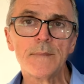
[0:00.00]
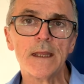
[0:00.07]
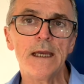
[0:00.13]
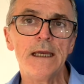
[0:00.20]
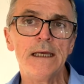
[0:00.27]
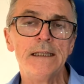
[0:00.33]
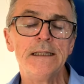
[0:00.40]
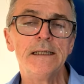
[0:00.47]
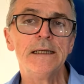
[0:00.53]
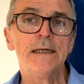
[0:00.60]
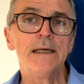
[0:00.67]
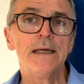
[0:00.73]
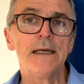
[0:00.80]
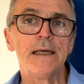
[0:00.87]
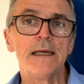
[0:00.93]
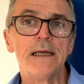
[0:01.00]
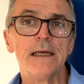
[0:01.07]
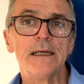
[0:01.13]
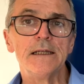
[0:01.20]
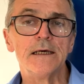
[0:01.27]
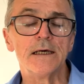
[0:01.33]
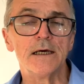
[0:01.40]
in
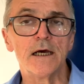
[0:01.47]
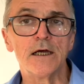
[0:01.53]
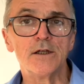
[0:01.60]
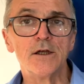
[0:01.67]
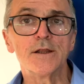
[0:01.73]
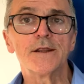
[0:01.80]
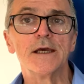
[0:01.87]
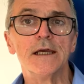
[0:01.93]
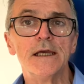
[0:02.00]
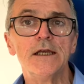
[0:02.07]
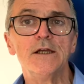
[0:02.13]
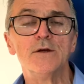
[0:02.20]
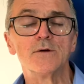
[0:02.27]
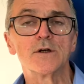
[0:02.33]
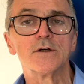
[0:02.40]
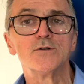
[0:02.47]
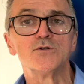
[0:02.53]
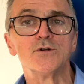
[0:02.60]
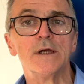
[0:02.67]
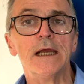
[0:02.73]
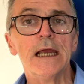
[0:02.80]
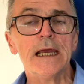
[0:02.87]
another EU
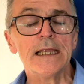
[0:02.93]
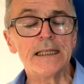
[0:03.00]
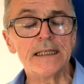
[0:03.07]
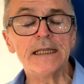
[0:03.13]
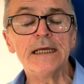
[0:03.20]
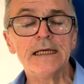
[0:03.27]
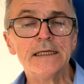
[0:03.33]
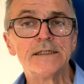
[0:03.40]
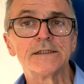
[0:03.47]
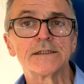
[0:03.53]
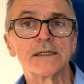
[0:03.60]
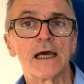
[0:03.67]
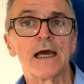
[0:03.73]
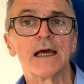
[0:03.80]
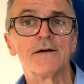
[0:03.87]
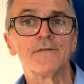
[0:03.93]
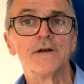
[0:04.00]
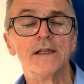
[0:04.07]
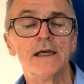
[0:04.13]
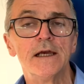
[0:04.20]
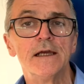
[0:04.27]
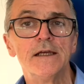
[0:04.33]
country needs to have
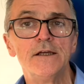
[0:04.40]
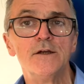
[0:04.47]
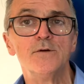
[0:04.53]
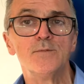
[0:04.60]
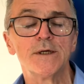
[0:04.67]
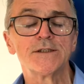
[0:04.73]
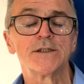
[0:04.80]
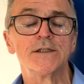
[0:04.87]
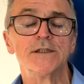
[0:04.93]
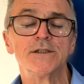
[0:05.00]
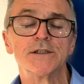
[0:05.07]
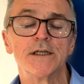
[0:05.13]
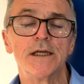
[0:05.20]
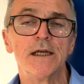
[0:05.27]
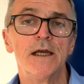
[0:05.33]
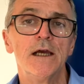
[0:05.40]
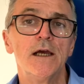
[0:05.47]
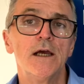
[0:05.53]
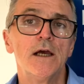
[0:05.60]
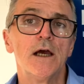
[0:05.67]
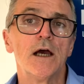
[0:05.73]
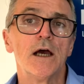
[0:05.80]
an EU residency.
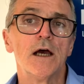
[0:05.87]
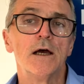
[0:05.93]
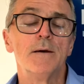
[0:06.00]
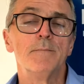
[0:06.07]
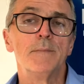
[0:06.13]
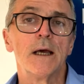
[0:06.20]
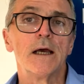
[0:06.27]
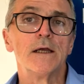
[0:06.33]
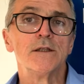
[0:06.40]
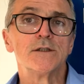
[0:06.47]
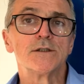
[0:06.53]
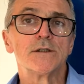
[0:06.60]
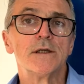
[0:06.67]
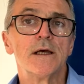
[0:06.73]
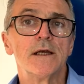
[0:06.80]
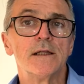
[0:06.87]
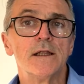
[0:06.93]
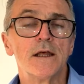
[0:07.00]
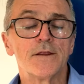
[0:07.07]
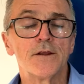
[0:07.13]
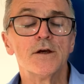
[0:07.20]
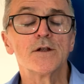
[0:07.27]
And
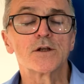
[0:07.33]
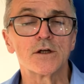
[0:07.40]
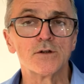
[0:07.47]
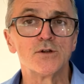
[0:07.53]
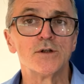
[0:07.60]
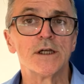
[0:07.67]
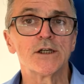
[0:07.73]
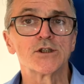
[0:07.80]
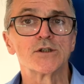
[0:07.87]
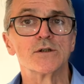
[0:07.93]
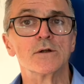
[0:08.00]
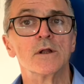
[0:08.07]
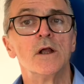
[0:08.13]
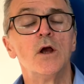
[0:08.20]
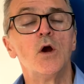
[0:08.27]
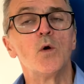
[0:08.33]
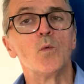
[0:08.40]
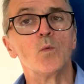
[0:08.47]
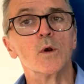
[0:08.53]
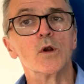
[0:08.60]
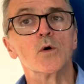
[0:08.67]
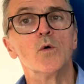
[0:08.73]
a third country national
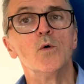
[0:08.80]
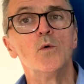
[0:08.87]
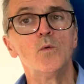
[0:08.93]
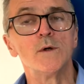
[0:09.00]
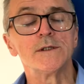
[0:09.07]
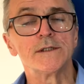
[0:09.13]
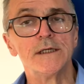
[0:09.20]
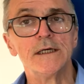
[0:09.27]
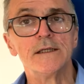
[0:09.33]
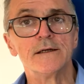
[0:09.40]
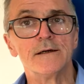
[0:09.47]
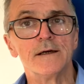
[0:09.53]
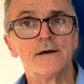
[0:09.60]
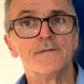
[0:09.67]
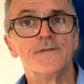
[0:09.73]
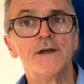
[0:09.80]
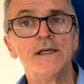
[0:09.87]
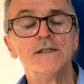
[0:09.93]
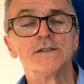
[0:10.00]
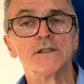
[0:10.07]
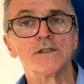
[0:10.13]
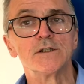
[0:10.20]
will always need a
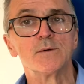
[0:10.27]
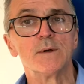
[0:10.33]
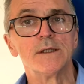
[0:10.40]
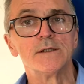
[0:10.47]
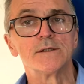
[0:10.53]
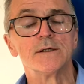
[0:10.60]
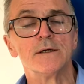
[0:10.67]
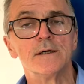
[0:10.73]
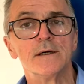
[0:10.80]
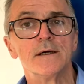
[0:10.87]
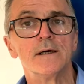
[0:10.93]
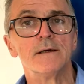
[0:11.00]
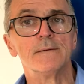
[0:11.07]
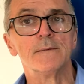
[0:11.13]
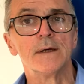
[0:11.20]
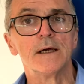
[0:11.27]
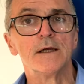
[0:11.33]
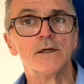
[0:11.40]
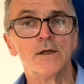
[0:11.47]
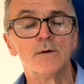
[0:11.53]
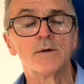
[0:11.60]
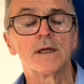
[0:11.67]
visa to enter
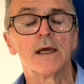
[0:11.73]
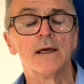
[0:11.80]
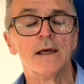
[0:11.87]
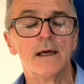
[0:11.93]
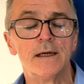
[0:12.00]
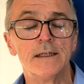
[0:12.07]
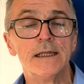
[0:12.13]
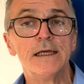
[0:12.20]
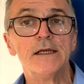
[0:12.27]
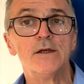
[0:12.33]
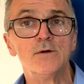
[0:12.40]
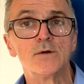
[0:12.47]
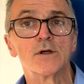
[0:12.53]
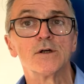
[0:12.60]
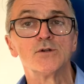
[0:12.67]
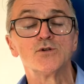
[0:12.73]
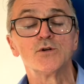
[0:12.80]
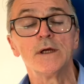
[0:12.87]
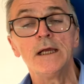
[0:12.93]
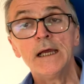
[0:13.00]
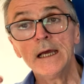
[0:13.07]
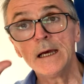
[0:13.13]
an EU
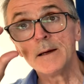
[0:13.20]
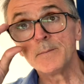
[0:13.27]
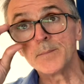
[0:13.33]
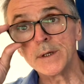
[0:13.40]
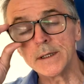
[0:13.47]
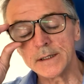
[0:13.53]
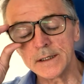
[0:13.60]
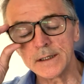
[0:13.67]
country, but